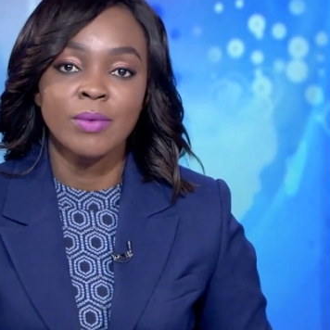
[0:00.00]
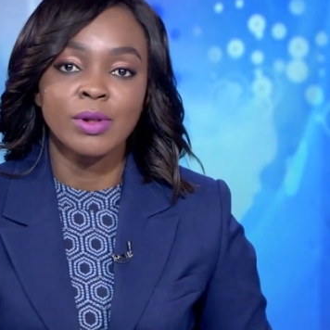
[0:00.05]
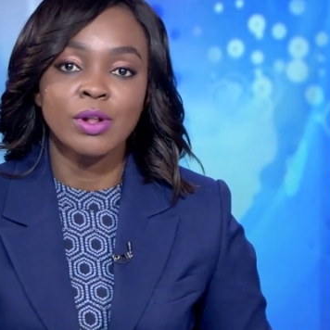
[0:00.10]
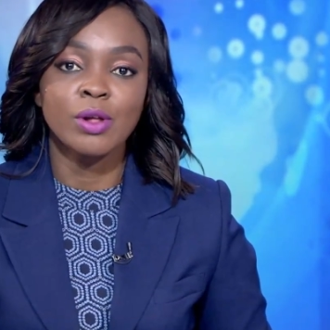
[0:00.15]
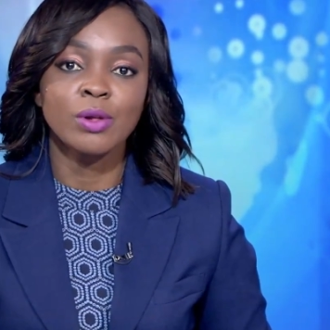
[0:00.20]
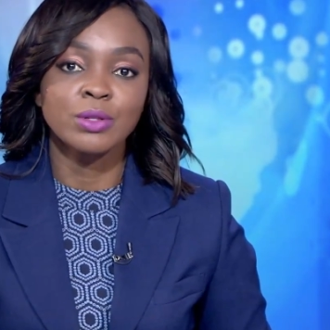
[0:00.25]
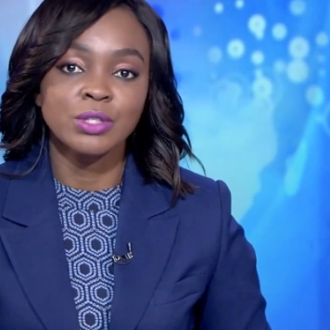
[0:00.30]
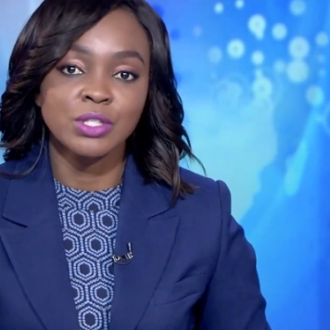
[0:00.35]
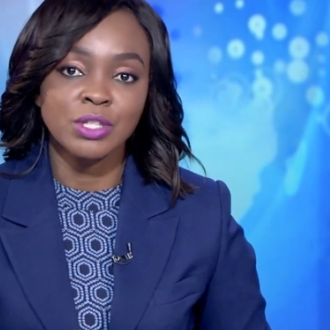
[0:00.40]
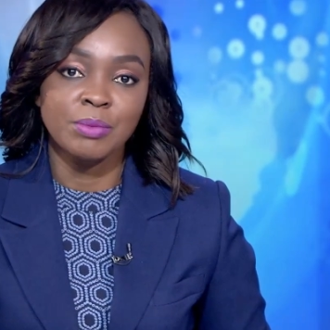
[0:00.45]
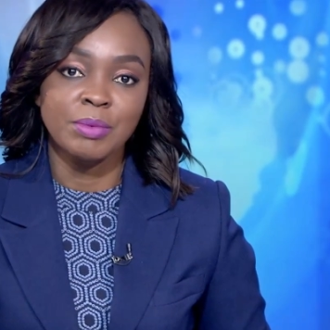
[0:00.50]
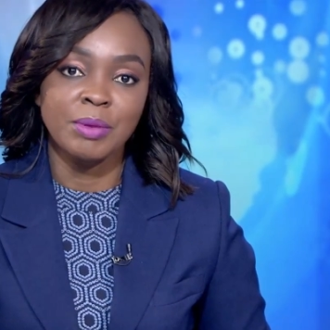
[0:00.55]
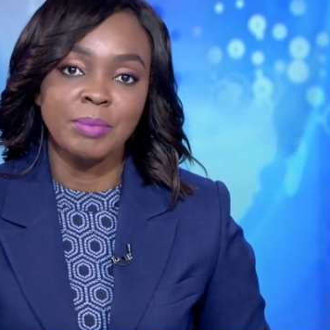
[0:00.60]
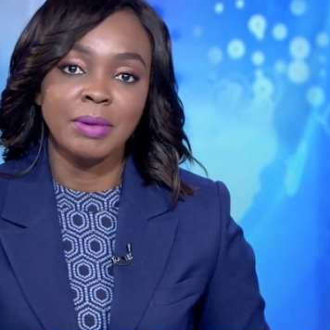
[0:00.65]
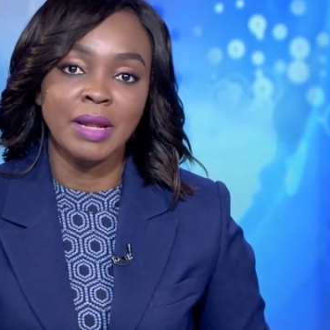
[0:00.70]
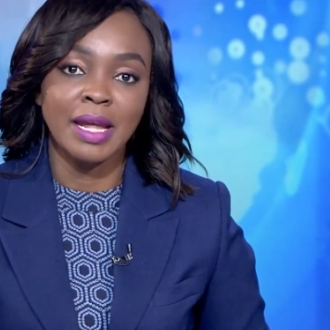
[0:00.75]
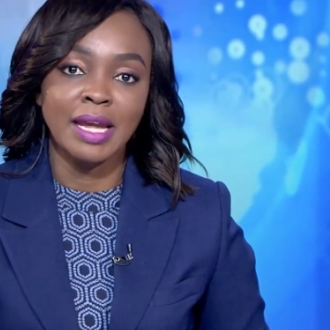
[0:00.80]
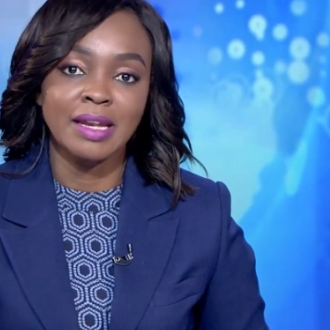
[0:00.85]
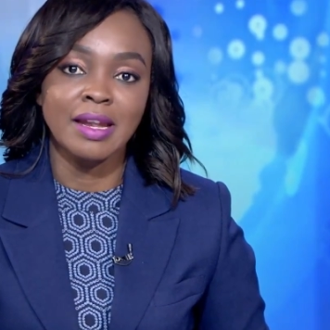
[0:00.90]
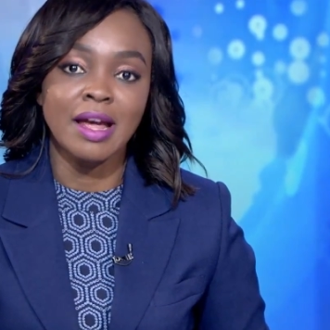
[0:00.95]
will also be
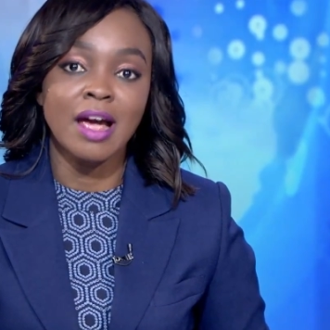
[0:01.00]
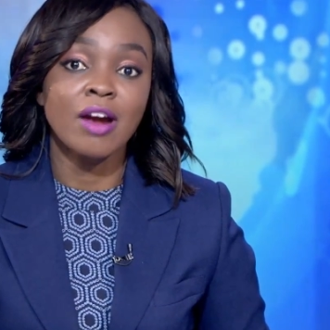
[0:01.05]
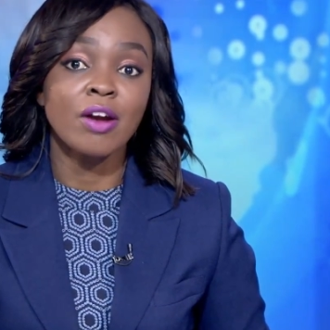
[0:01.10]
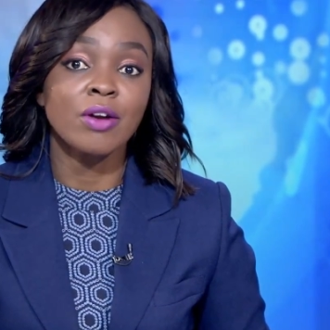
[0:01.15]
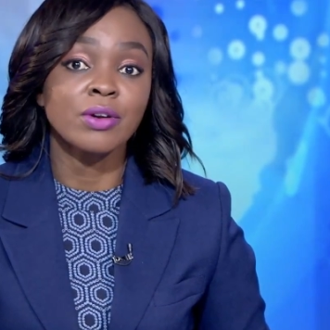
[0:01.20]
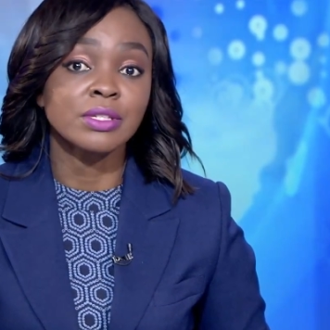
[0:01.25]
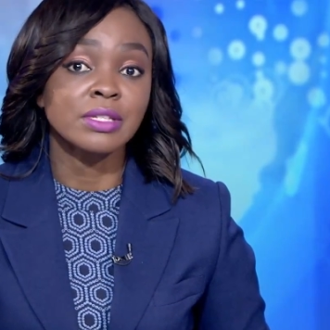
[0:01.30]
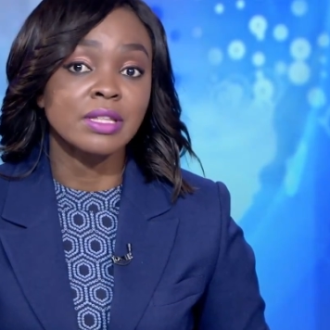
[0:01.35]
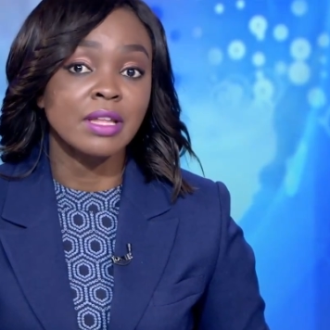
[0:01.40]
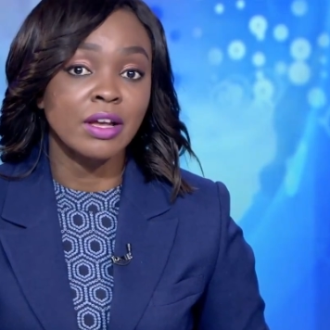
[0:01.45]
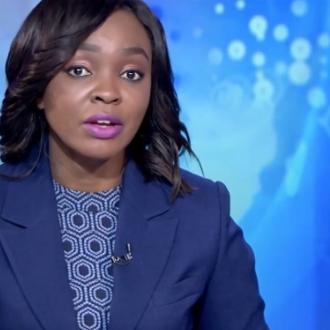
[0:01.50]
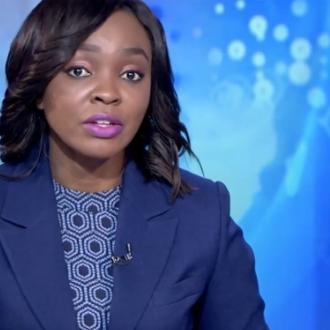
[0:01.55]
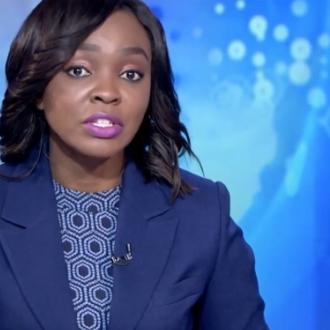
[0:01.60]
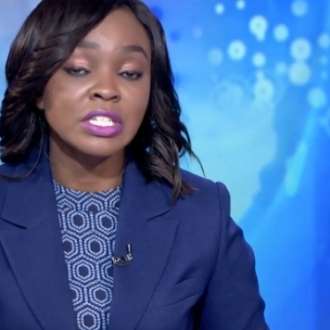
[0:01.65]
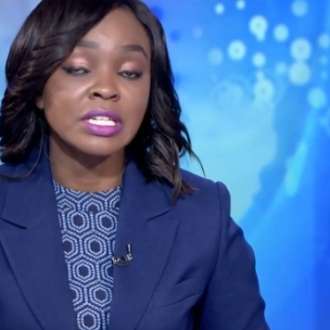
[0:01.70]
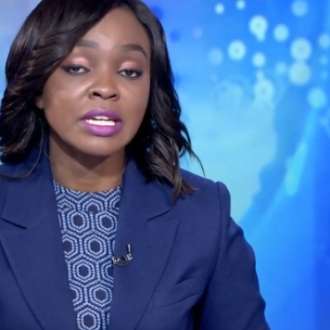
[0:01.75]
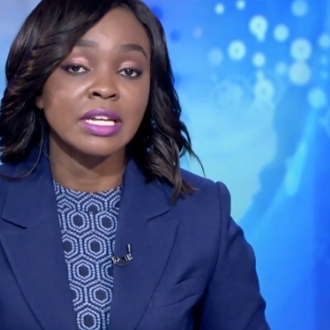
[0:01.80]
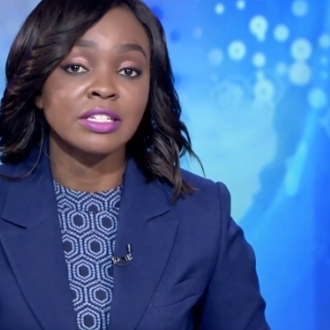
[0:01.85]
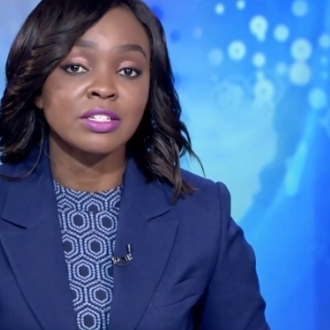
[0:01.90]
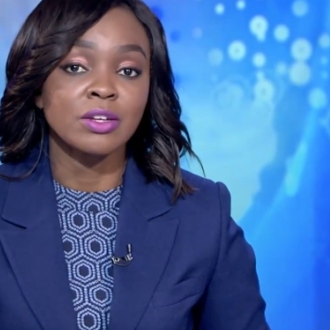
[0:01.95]
played across the
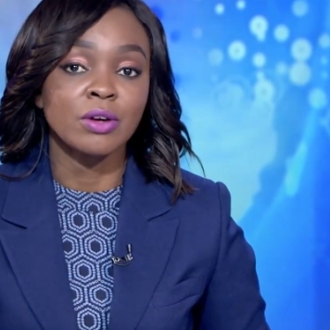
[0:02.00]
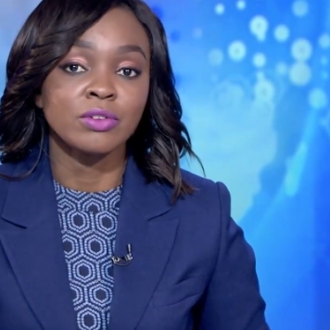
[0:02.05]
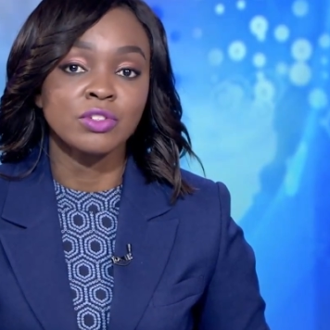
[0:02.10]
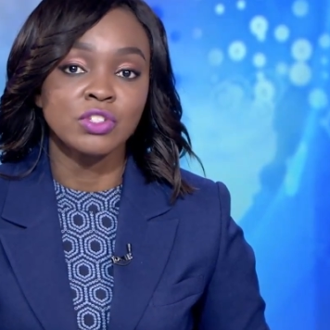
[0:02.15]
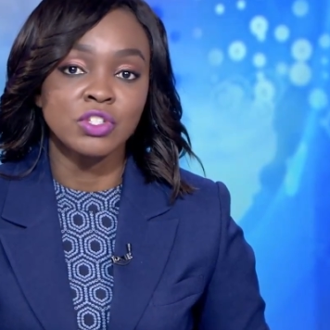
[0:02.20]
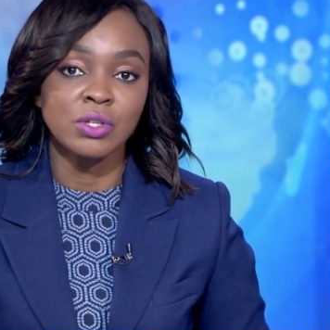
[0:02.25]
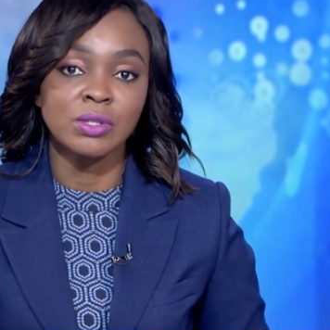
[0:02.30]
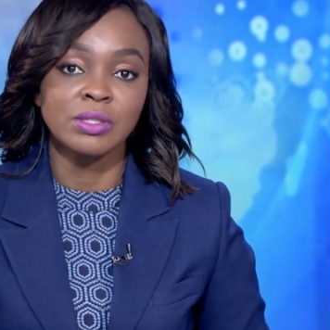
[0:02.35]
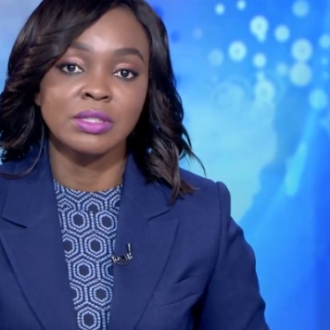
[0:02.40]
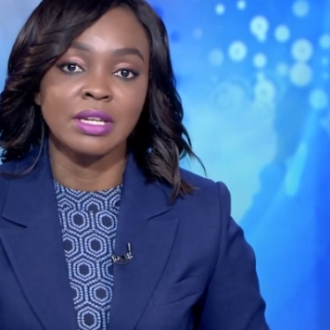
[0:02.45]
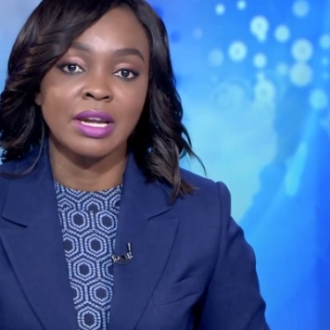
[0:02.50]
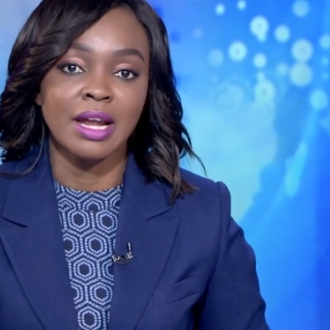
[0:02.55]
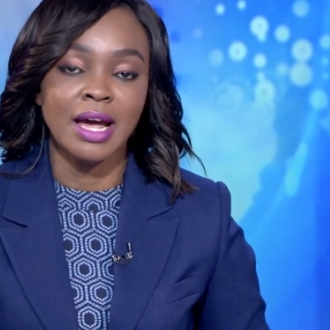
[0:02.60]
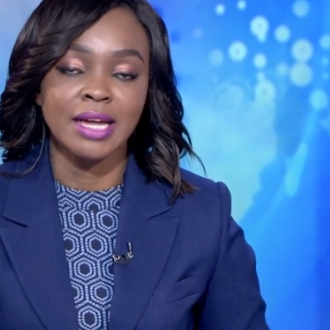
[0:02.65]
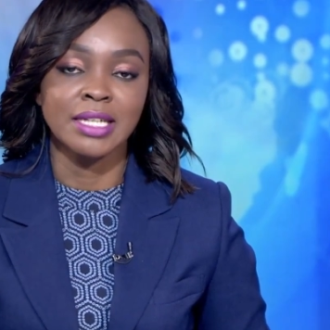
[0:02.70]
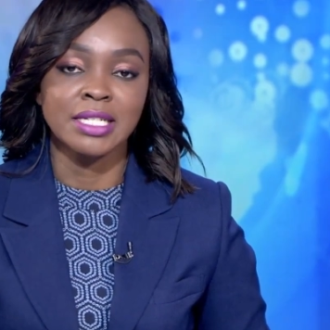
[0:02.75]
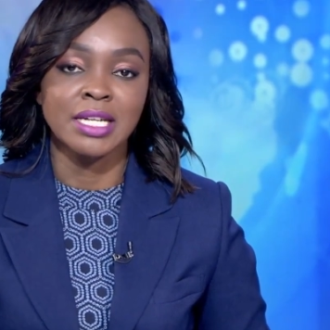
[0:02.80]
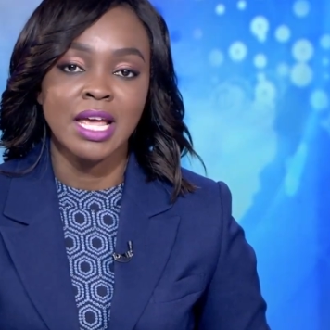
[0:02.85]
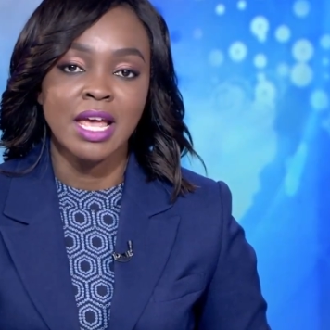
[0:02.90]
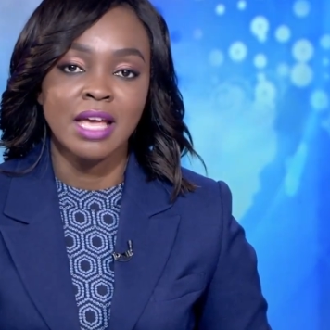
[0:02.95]
continent on Tuesday night
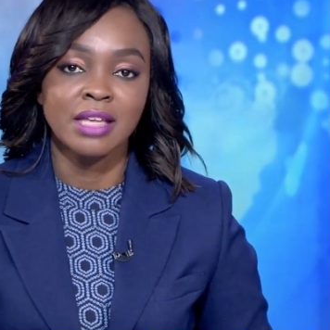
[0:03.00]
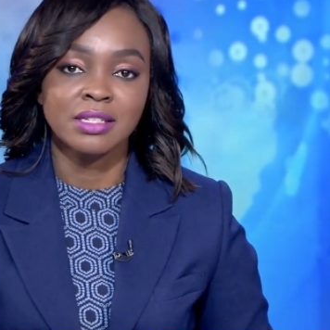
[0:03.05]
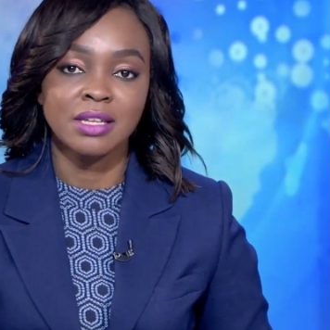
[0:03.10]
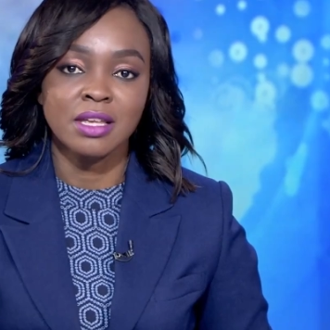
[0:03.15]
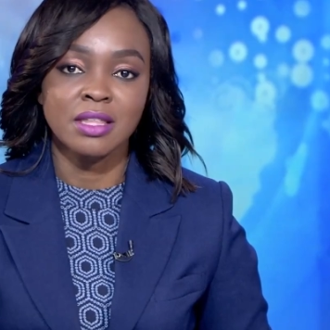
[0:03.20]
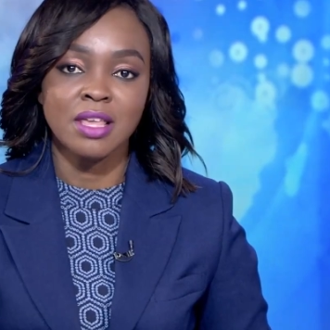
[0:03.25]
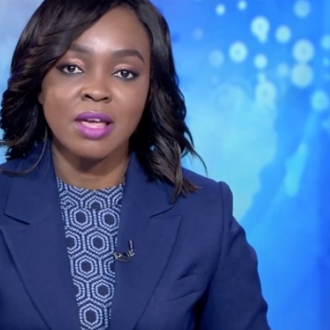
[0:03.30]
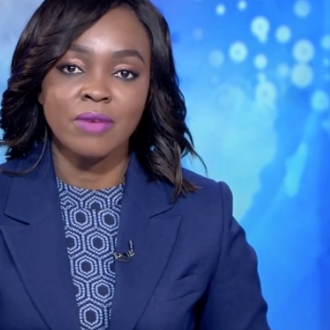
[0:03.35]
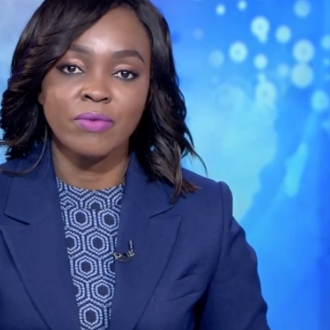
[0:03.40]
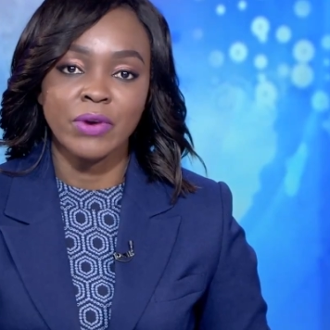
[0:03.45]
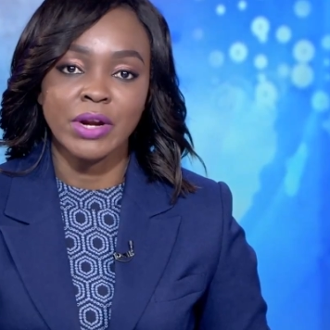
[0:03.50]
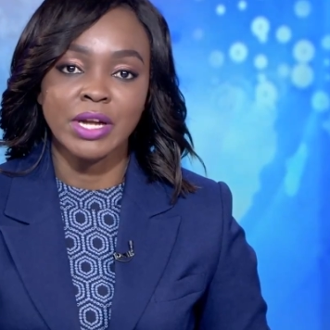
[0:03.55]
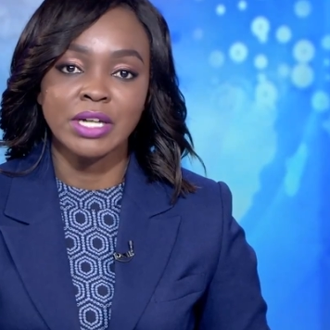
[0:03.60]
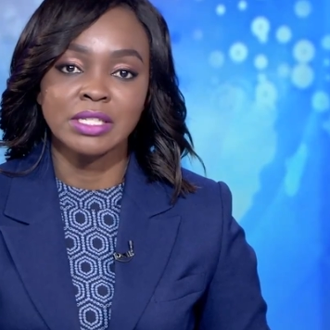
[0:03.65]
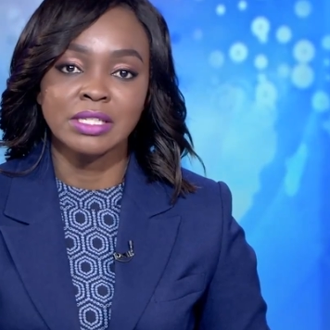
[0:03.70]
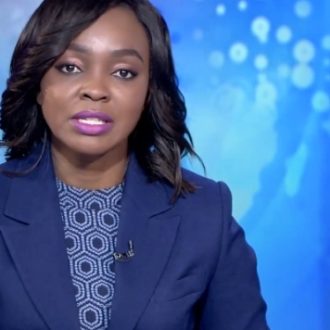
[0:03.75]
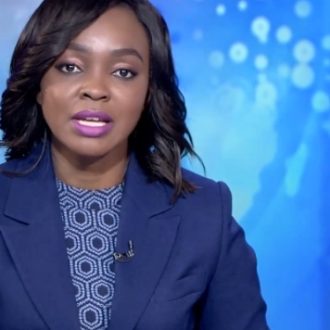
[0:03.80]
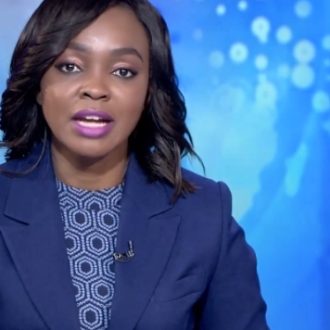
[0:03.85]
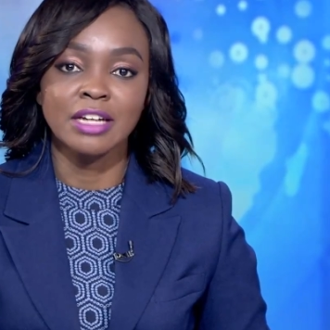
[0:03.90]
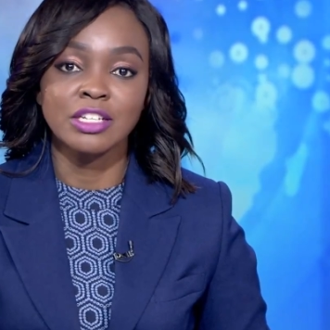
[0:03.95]
night. South African side